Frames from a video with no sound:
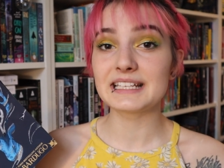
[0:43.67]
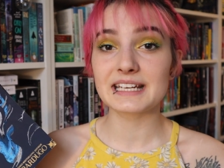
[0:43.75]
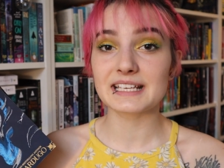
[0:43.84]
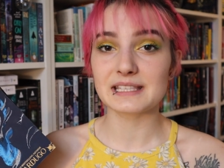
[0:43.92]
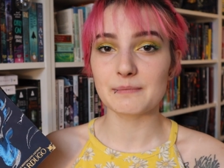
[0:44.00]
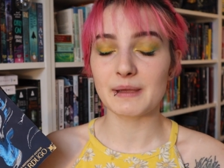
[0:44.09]

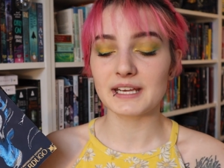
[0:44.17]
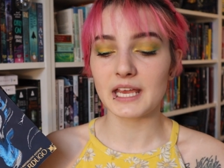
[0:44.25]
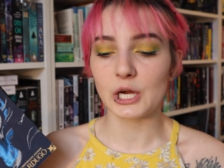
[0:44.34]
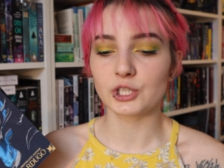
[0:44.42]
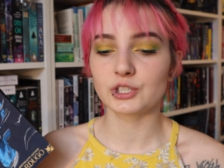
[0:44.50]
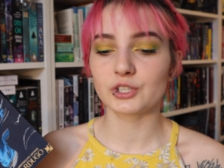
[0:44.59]
Alina is the main
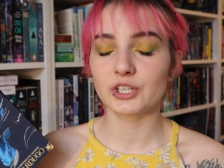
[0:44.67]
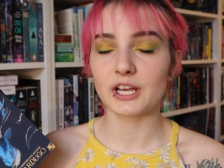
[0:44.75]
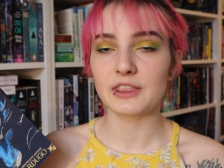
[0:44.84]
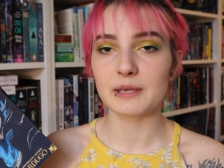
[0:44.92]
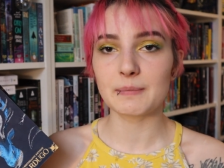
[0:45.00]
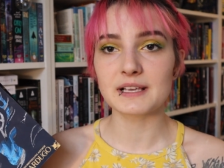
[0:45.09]
character,
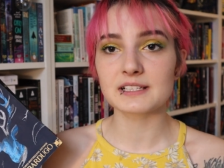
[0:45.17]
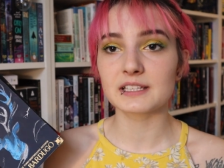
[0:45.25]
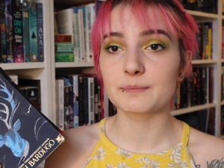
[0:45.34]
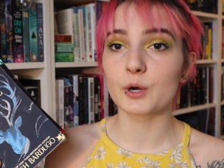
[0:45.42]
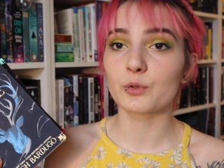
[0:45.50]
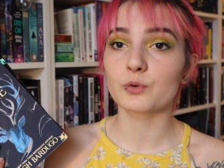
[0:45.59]
and they
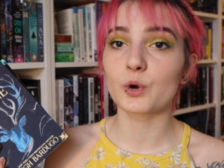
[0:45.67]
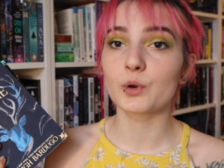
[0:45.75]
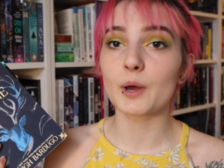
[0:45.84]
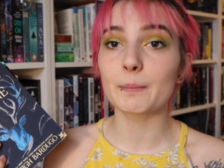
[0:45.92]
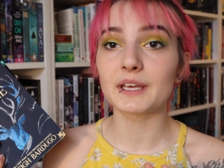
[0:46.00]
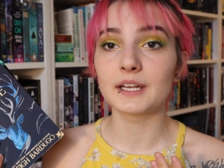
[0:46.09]
basically both
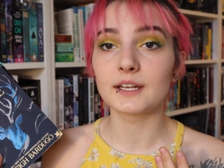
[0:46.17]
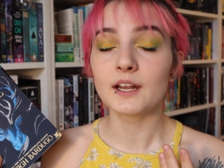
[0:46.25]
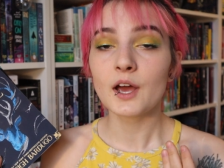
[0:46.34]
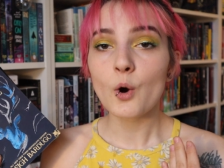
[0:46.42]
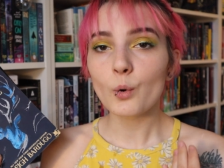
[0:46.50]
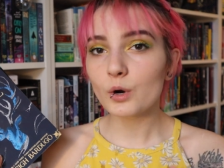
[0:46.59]
grown up in an
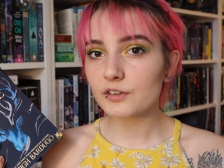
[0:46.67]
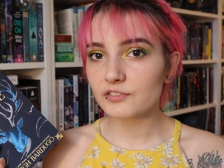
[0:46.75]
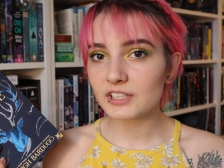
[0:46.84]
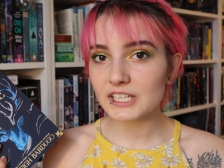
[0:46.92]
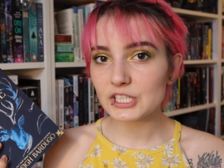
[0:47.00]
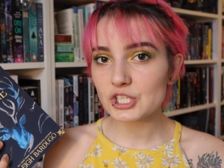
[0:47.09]

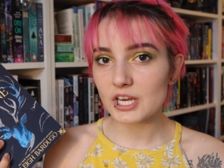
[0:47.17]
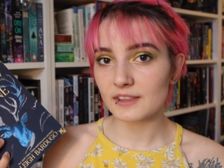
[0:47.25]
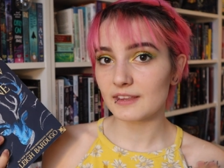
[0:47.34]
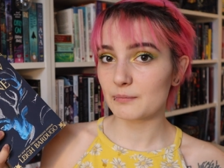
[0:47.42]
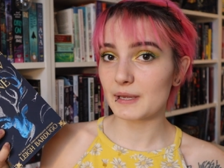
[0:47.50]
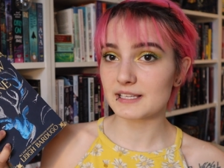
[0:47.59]
orphanage,
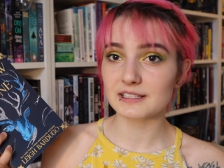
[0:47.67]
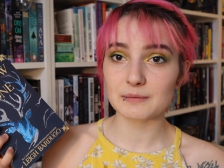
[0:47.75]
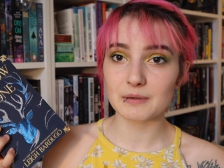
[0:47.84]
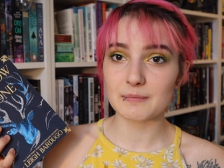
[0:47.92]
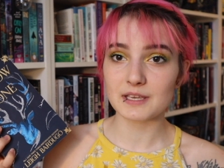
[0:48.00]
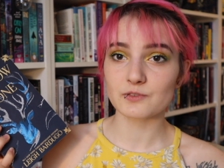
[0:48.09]
and they've
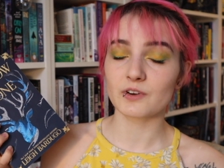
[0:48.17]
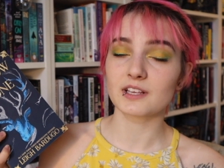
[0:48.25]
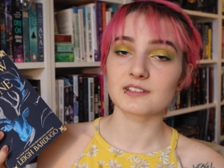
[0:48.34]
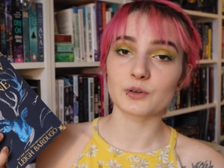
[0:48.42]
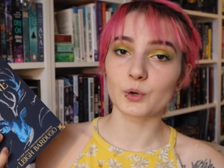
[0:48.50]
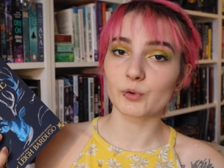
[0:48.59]
basically been best
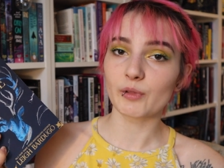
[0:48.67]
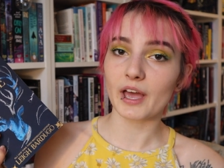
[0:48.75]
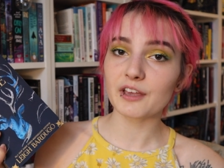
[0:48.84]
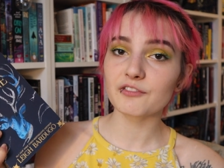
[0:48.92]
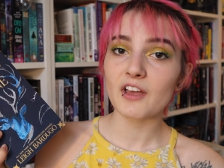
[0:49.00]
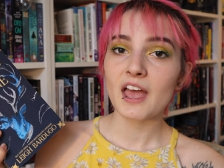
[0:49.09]
friends their whole
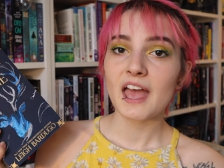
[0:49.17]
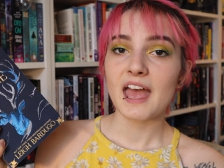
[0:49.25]
life.